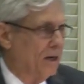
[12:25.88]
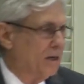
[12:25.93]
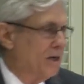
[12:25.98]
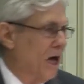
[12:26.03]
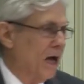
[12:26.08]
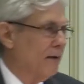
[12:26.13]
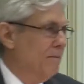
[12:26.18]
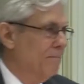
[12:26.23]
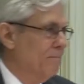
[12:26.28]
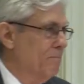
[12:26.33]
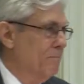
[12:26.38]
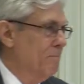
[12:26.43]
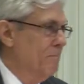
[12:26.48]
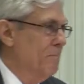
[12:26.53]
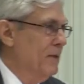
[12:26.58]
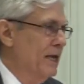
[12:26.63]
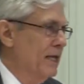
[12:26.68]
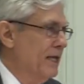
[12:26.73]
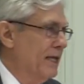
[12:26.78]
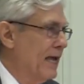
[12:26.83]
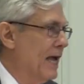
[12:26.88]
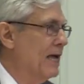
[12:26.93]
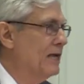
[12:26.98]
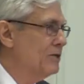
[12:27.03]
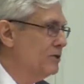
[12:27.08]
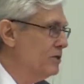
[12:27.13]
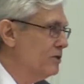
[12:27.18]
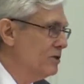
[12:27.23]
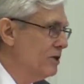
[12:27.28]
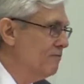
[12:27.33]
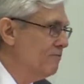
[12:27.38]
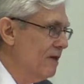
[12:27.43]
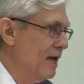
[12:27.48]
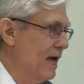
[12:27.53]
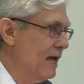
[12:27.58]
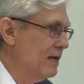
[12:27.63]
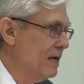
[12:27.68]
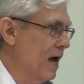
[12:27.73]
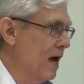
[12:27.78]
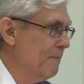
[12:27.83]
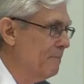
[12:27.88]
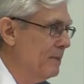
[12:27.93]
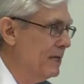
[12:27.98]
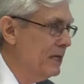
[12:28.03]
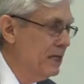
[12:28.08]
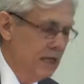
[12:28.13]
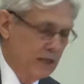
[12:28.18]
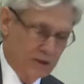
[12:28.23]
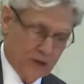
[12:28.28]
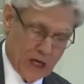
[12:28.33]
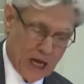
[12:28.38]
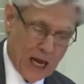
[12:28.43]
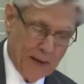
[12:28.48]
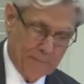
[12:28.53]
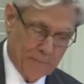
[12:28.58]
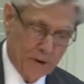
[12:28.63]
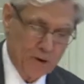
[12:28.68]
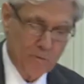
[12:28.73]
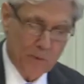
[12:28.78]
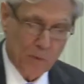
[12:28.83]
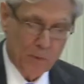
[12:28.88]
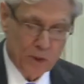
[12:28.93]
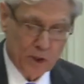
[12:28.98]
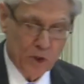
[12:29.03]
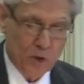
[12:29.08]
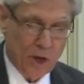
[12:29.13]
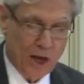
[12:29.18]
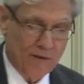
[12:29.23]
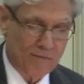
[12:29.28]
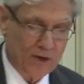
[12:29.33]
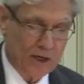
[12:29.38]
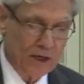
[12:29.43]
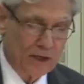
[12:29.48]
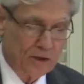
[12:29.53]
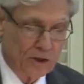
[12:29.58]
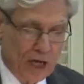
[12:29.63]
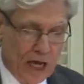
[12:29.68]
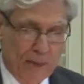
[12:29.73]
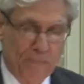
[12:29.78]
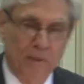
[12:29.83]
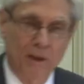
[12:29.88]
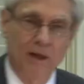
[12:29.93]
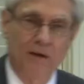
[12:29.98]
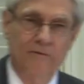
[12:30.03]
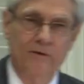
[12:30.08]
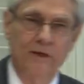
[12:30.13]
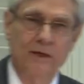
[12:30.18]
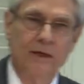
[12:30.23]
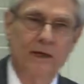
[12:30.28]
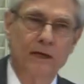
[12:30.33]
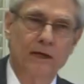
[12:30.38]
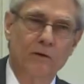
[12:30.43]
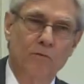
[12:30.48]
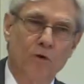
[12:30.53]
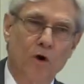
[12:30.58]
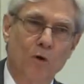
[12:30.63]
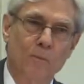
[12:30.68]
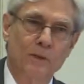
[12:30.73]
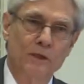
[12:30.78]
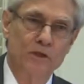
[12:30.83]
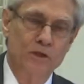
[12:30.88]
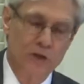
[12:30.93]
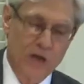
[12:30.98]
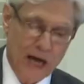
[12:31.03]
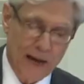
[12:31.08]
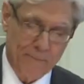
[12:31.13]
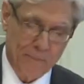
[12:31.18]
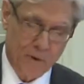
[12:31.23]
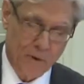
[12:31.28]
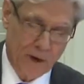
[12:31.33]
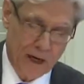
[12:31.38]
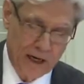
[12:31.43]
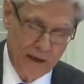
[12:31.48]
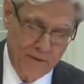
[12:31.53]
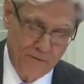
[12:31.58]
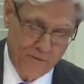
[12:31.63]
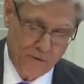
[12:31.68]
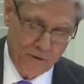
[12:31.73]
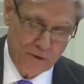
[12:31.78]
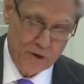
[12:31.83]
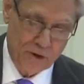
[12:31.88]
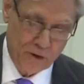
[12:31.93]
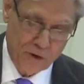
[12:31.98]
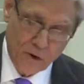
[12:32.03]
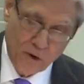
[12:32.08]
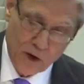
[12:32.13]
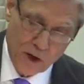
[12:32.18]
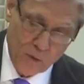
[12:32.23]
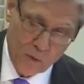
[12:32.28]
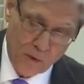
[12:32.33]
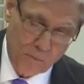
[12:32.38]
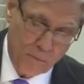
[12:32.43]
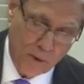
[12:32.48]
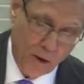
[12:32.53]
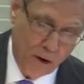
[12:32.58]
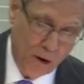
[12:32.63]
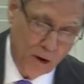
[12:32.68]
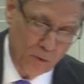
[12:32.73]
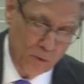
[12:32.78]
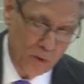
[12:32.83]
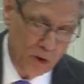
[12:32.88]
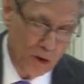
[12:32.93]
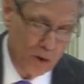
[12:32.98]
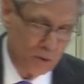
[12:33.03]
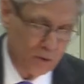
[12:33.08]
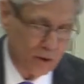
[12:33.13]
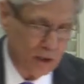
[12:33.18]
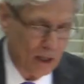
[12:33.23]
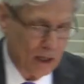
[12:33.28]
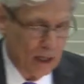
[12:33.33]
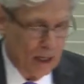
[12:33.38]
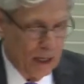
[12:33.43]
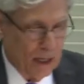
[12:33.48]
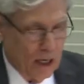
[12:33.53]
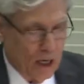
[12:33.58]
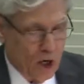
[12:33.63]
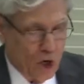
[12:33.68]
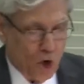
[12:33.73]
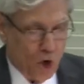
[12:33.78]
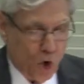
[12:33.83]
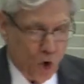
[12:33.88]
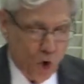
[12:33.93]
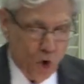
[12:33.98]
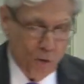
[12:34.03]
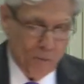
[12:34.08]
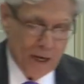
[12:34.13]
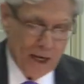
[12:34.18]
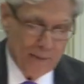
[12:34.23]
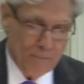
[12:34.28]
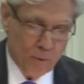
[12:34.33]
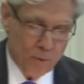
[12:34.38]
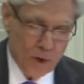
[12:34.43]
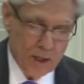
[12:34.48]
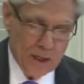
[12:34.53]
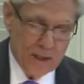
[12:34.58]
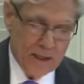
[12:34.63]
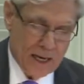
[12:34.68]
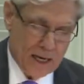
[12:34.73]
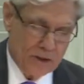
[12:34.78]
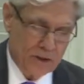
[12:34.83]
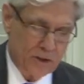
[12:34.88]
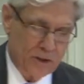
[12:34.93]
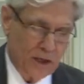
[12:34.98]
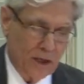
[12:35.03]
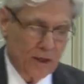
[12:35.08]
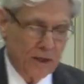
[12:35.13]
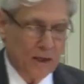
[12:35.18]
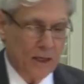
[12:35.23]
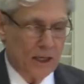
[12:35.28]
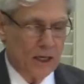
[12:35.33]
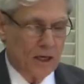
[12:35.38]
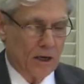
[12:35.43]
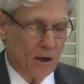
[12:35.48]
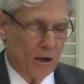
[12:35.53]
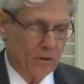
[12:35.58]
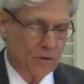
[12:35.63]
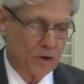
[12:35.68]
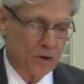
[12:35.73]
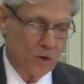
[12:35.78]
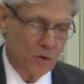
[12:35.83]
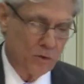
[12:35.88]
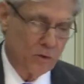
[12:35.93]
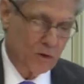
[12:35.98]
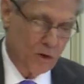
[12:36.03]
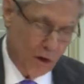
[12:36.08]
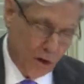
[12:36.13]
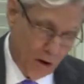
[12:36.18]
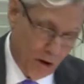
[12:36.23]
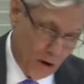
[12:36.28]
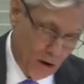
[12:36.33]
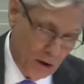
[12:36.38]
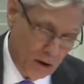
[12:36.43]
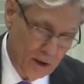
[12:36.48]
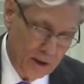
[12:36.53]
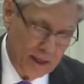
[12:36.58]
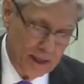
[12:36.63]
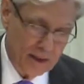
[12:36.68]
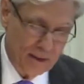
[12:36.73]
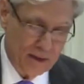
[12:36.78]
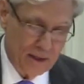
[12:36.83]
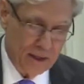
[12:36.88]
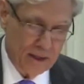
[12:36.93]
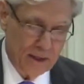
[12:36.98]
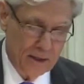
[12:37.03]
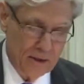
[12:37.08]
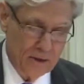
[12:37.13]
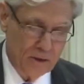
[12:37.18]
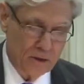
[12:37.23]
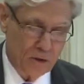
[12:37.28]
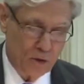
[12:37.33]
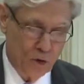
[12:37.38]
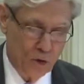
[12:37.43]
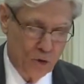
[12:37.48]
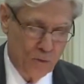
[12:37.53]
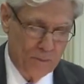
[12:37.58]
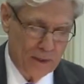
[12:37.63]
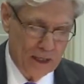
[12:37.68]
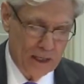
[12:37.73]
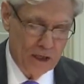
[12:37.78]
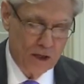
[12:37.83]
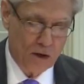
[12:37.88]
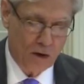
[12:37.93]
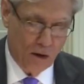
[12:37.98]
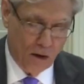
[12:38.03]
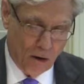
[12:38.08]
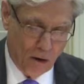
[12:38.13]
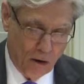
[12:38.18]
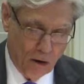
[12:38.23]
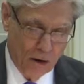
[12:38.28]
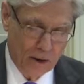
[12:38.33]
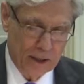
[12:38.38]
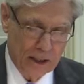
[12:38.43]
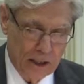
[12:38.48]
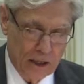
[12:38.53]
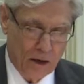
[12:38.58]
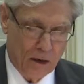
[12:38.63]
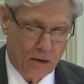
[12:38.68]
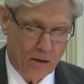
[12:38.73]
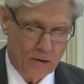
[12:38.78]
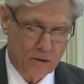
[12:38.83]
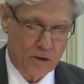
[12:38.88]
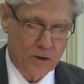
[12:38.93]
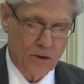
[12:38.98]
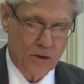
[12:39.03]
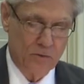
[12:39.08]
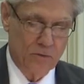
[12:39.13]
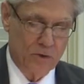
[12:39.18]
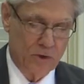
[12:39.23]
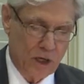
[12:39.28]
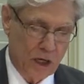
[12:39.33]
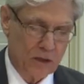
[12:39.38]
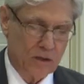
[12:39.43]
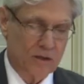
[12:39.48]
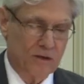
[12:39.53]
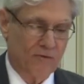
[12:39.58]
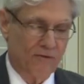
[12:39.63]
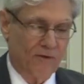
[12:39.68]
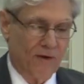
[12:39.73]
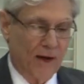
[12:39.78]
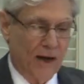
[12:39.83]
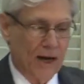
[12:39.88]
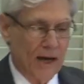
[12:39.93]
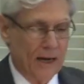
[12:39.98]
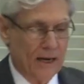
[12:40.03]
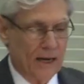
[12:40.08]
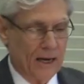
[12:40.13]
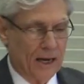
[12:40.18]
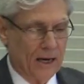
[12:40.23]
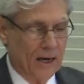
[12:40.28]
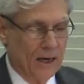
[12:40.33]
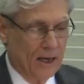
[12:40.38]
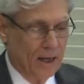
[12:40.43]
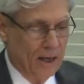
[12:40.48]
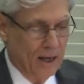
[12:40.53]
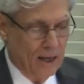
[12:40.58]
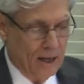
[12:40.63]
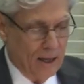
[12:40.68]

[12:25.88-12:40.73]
Not many cases of that, not many examples, but we do have an example of it in Romans chapter 8 and verse 30, where Paul wrote, "Whom he predestined, he also called, and these whom he called, he also justified, and